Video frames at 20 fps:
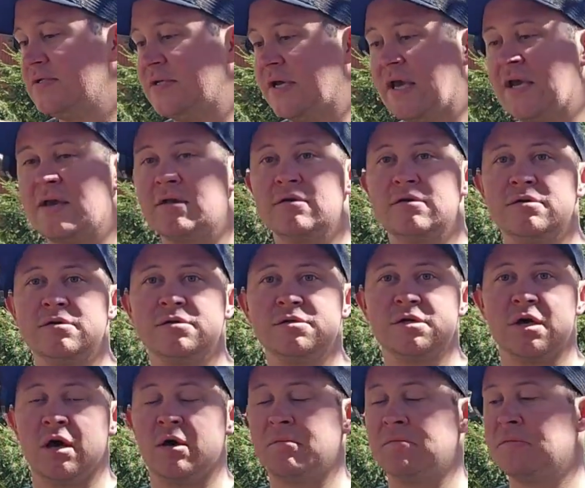Dan,
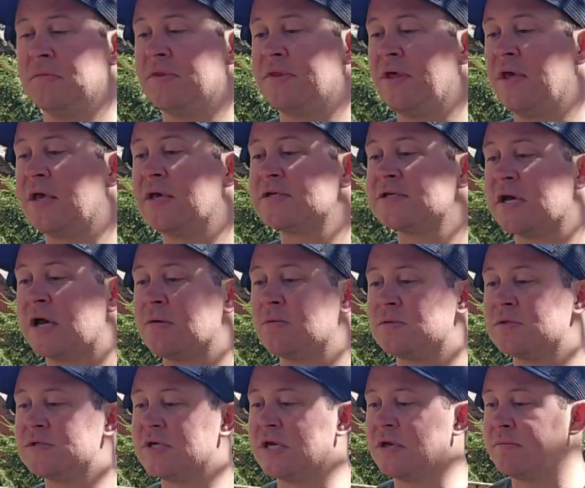some things I
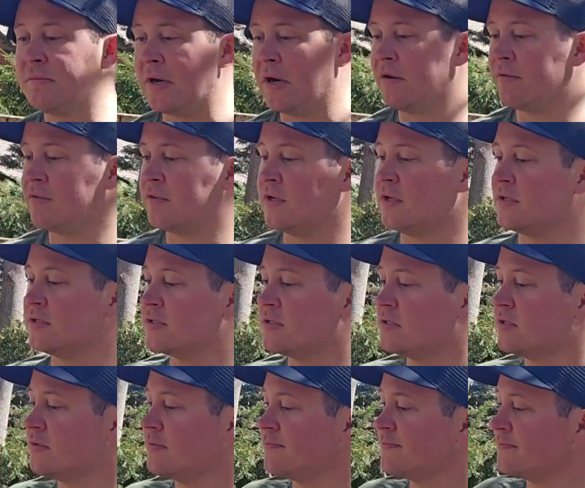will say about
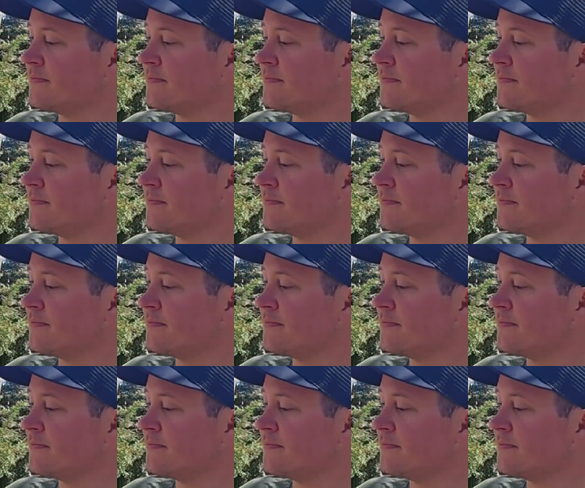this.